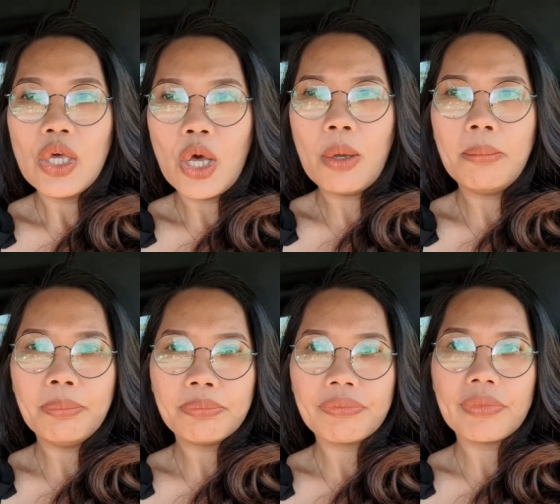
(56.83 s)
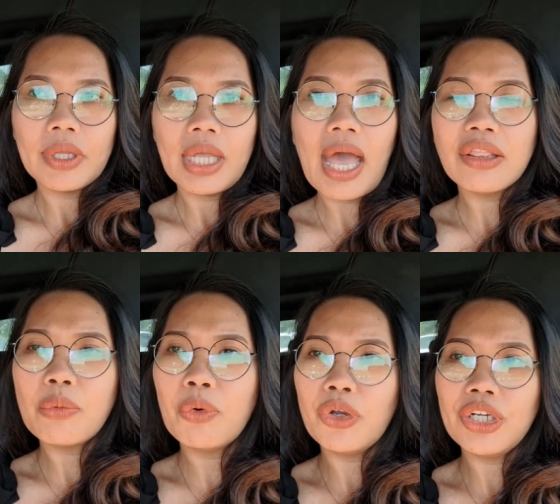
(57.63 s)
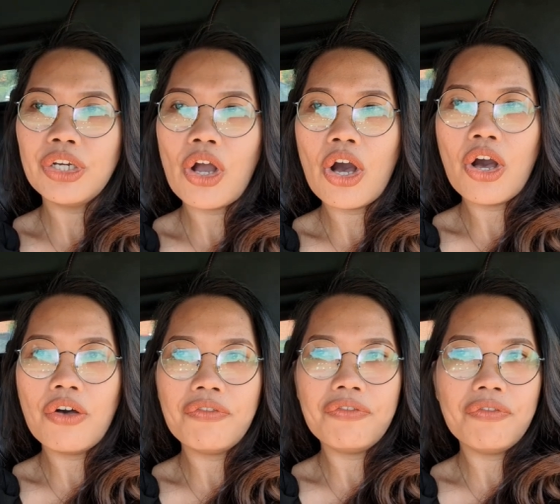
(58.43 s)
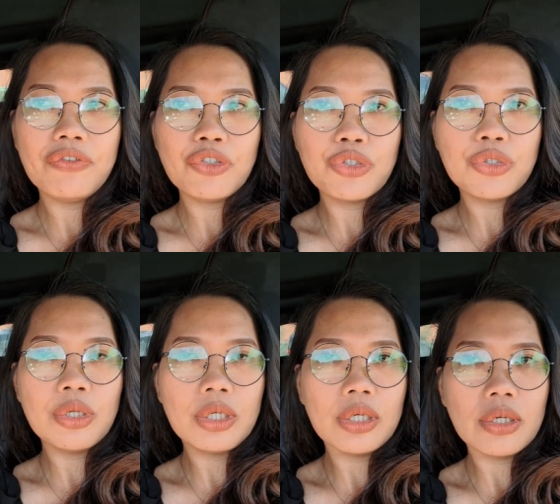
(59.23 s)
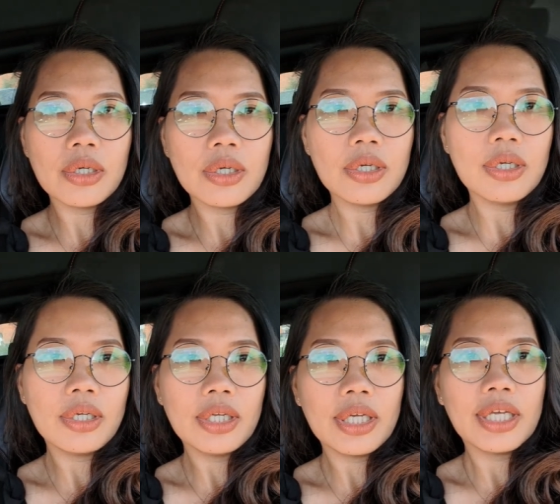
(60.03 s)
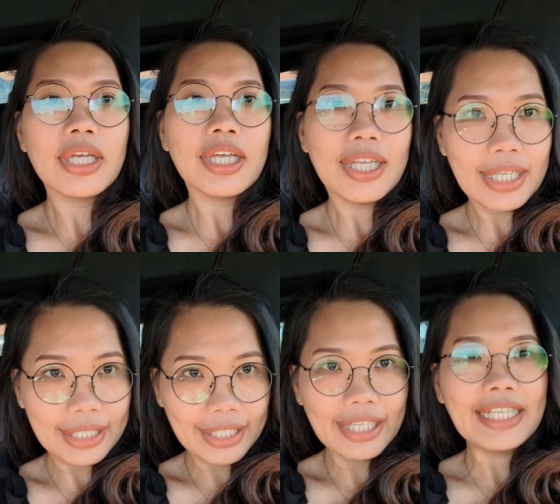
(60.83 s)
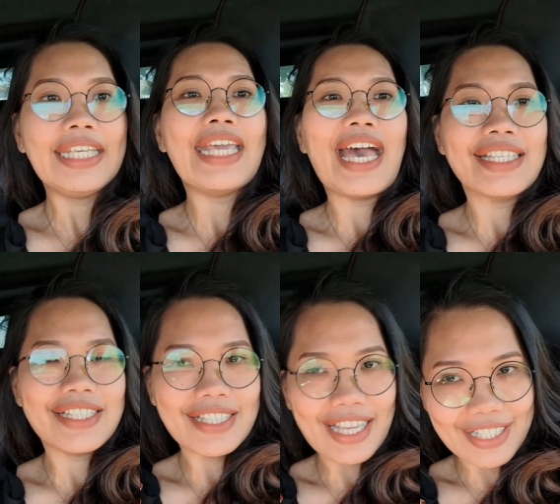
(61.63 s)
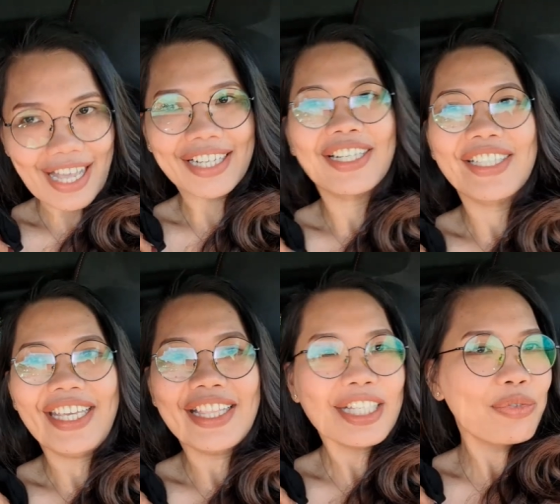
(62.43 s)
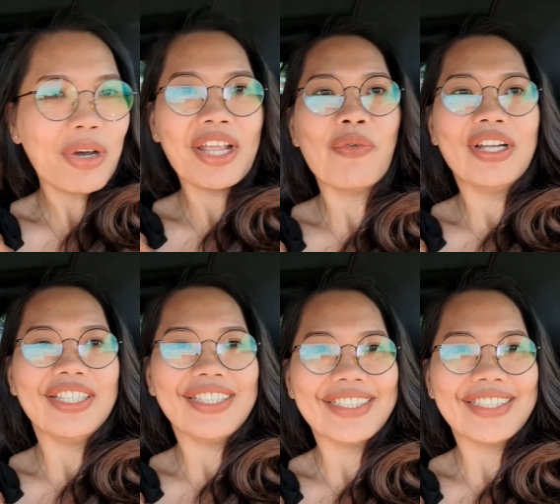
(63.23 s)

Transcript: um, at the border of... Austria and, and Germany and Switzerland. Yes, exactly. That's what I wanted to